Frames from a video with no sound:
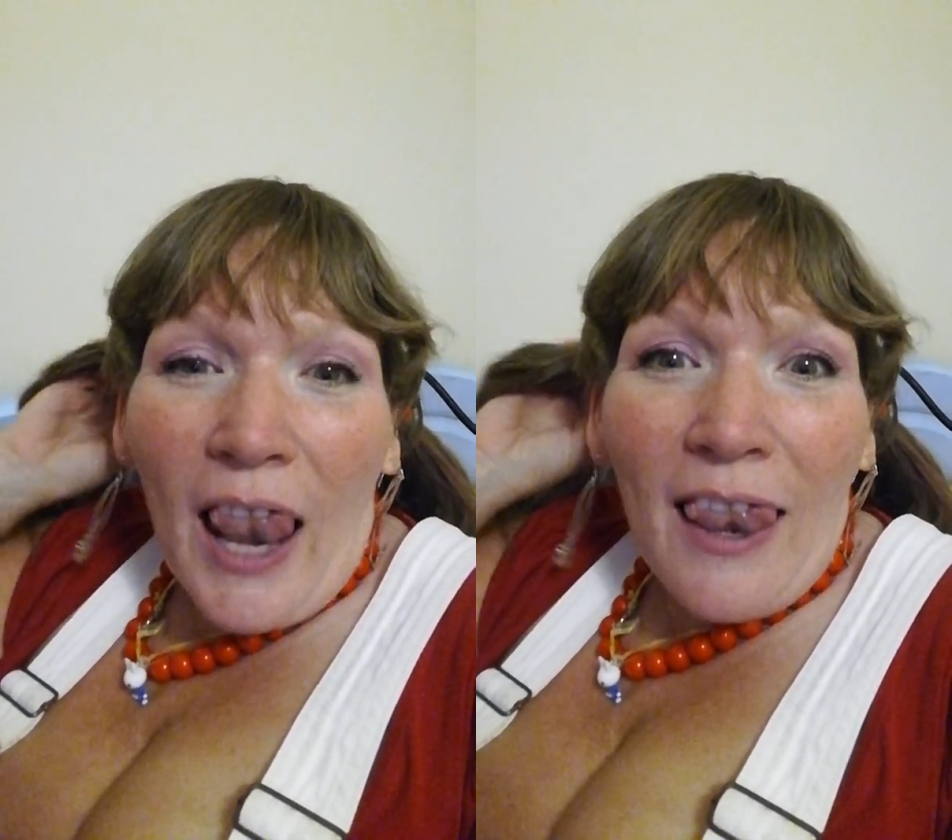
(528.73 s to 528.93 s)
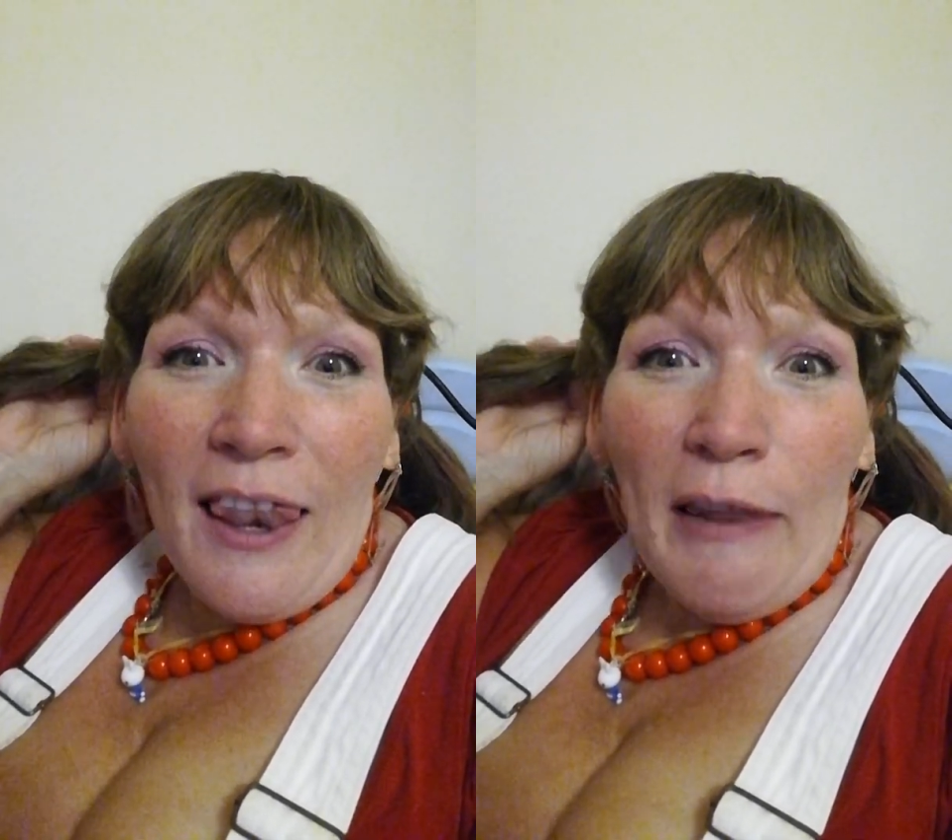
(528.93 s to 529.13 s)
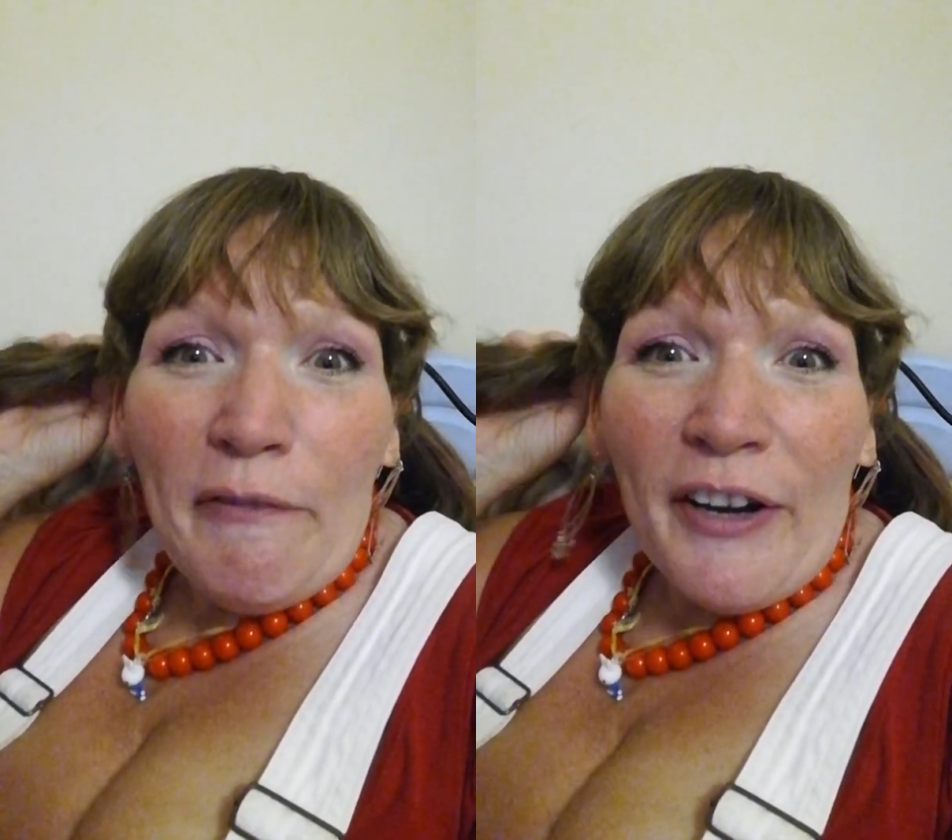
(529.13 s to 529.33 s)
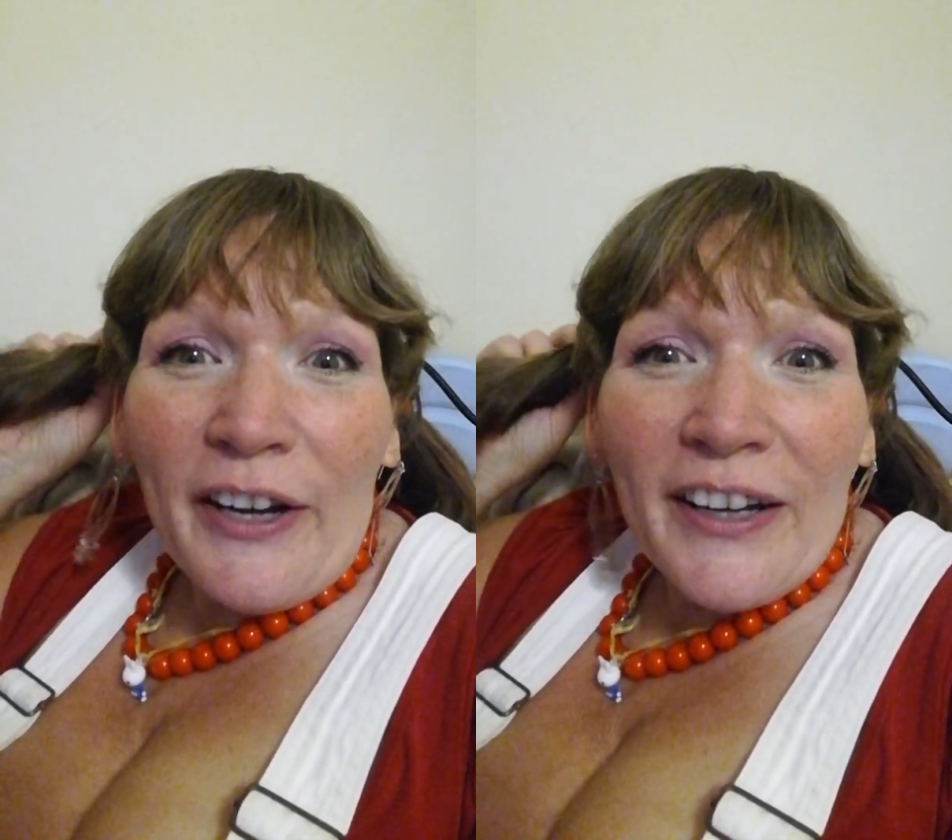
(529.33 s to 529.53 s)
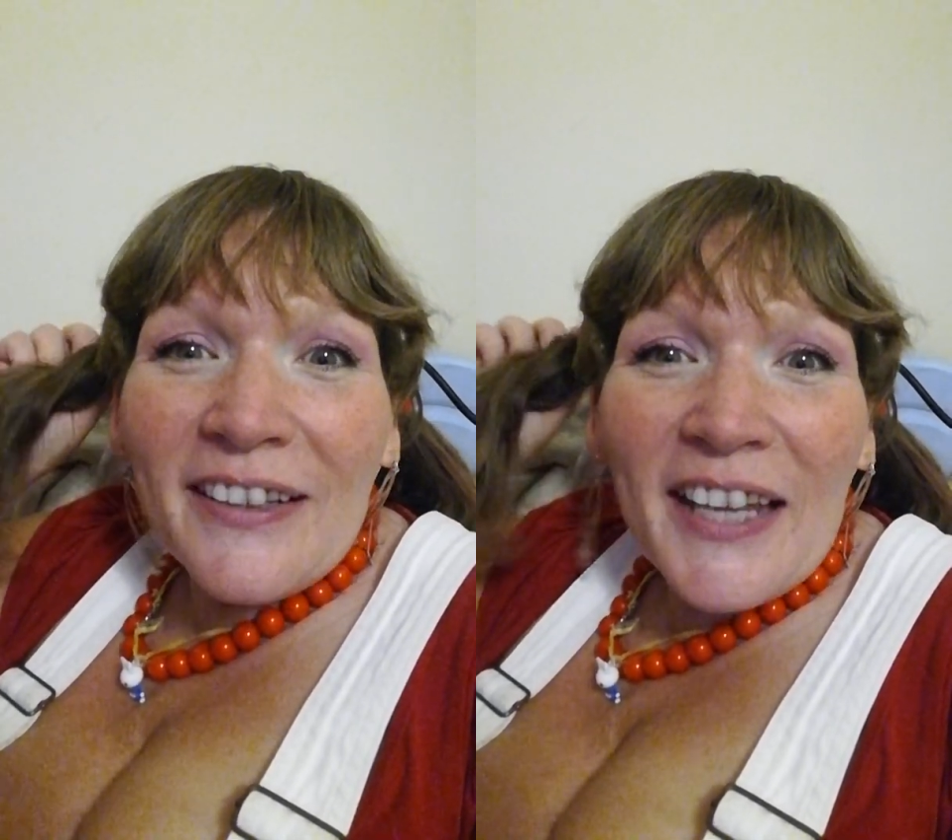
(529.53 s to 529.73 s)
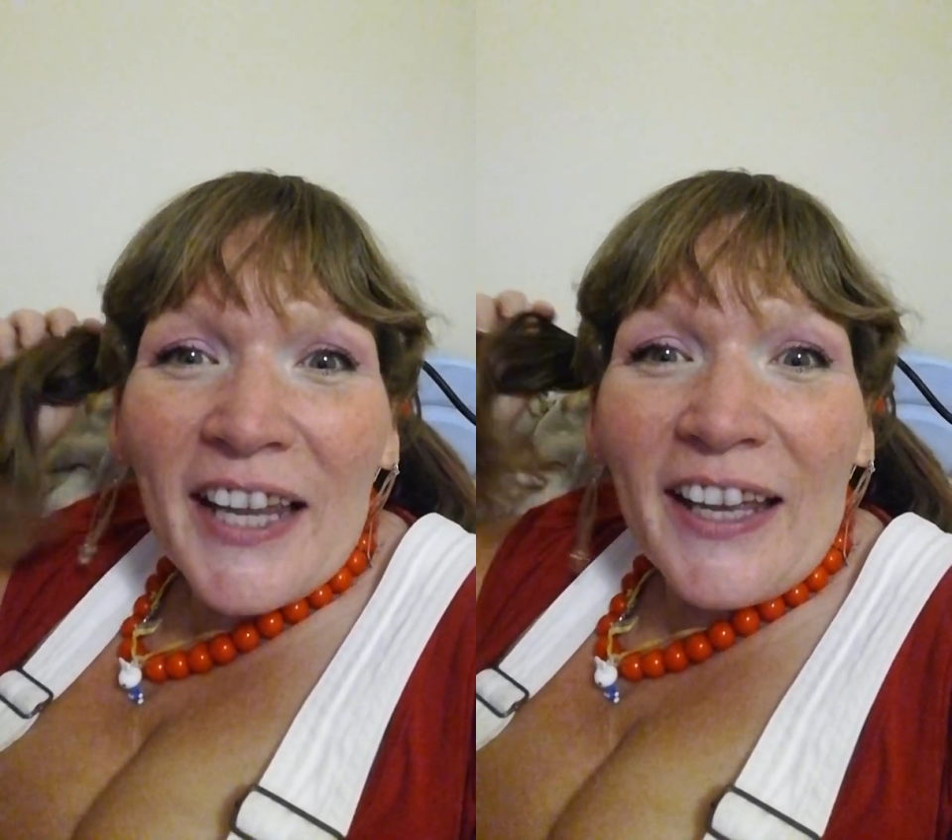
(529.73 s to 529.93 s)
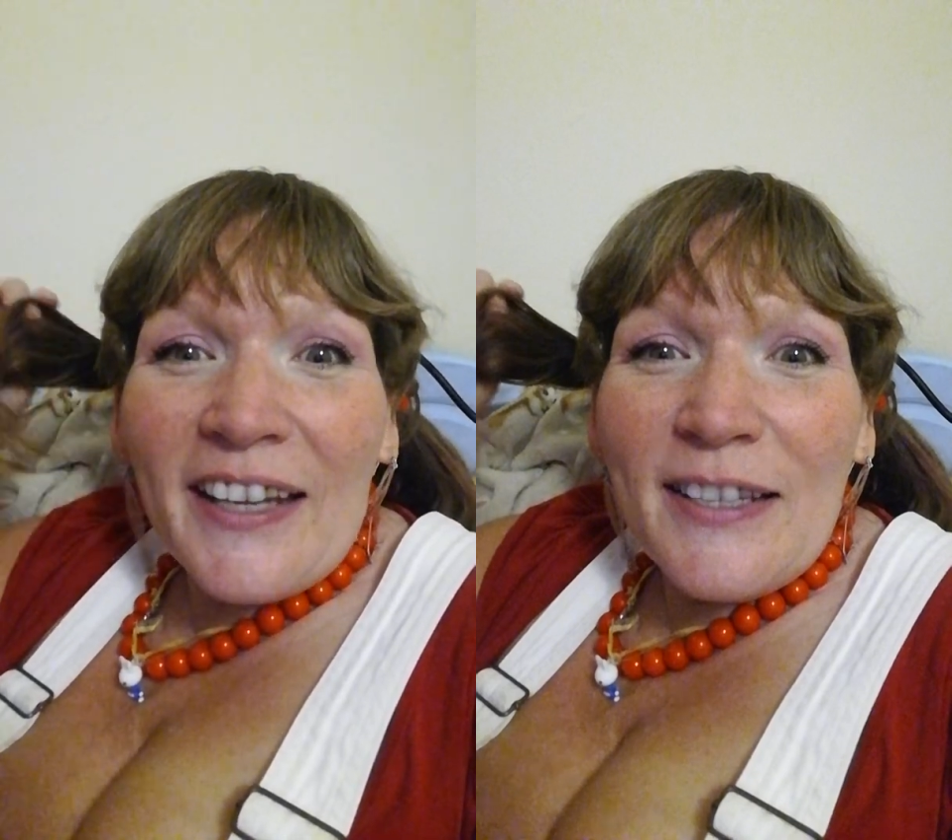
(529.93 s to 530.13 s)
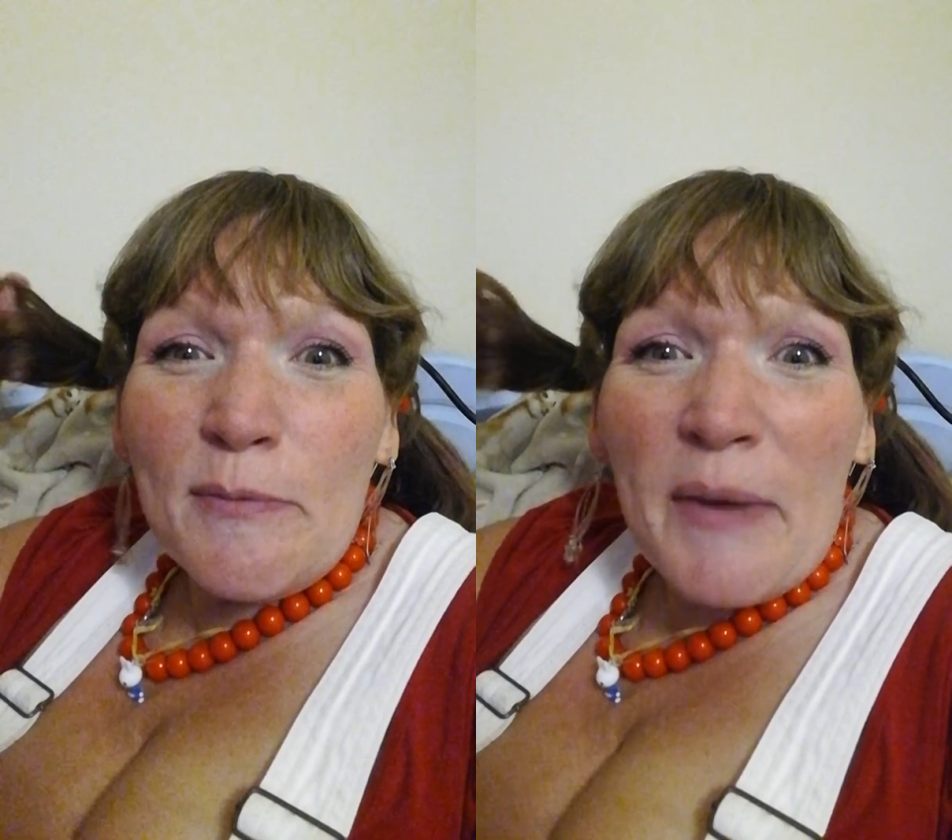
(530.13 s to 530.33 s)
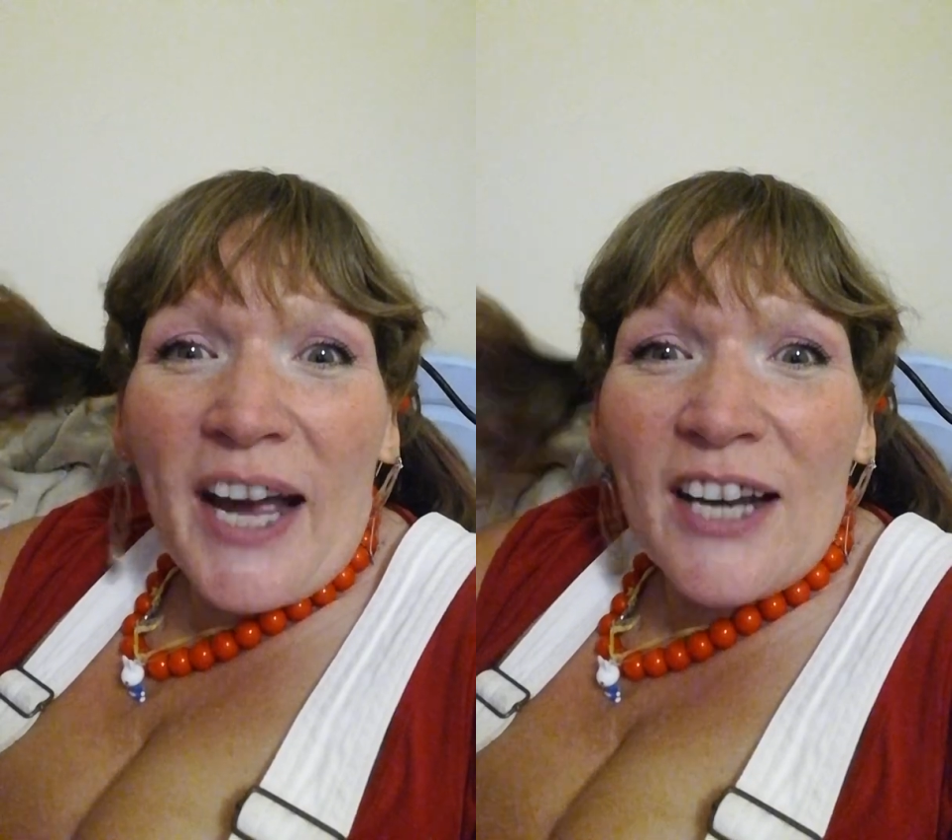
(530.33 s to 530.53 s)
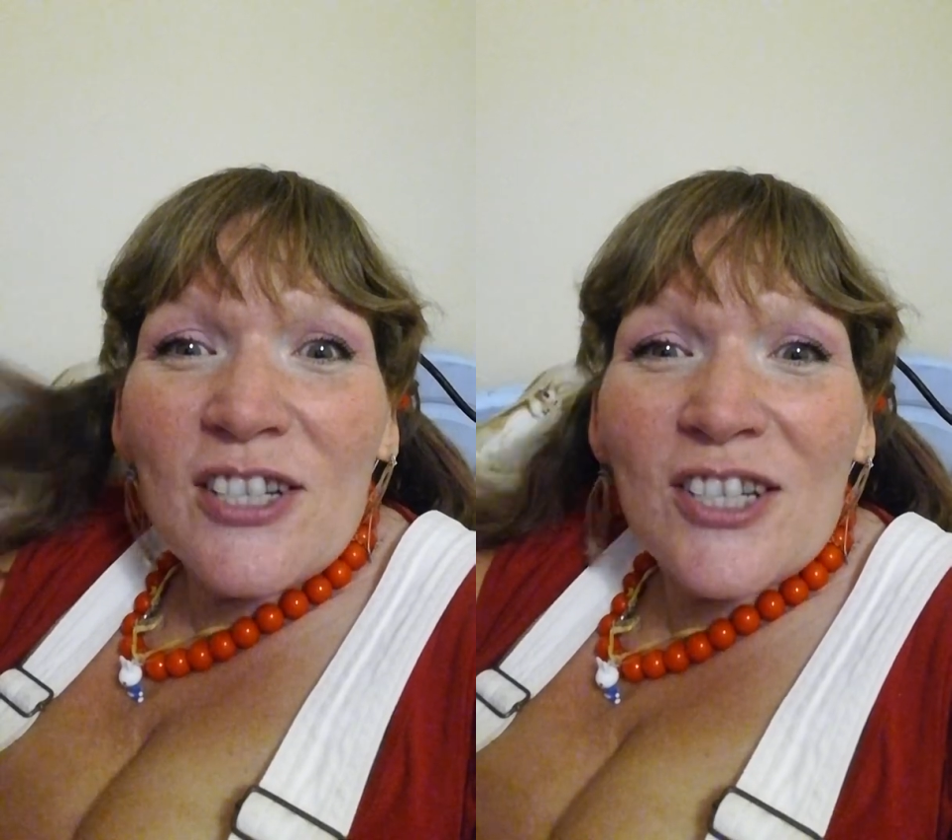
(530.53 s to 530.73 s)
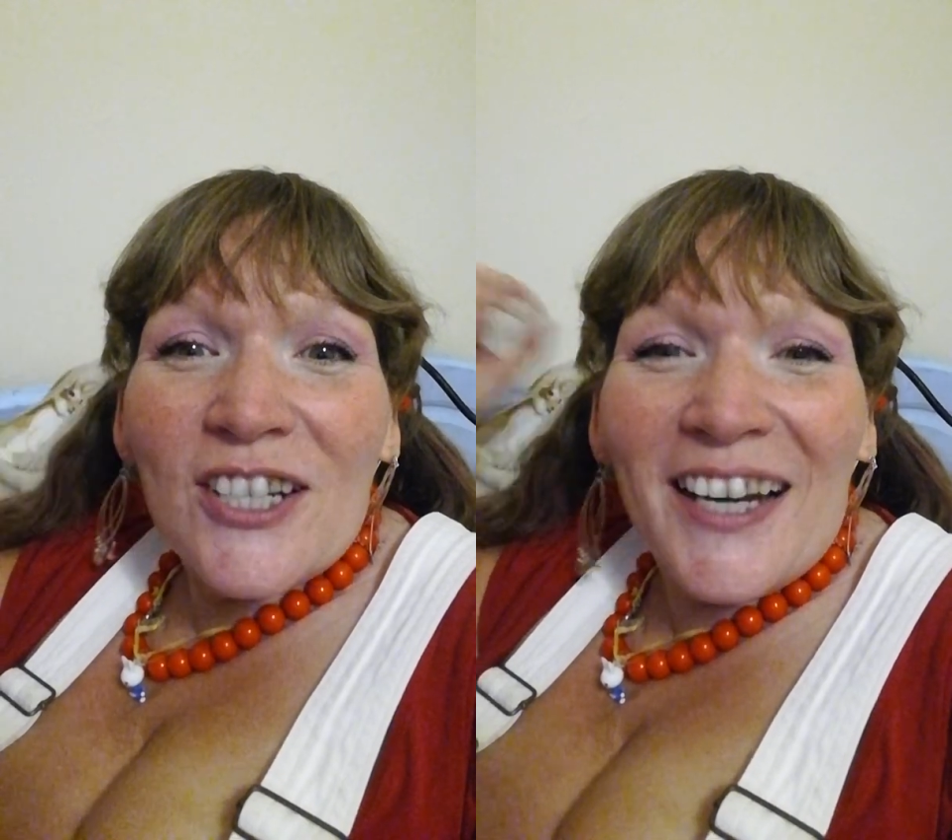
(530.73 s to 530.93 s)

liver and mash.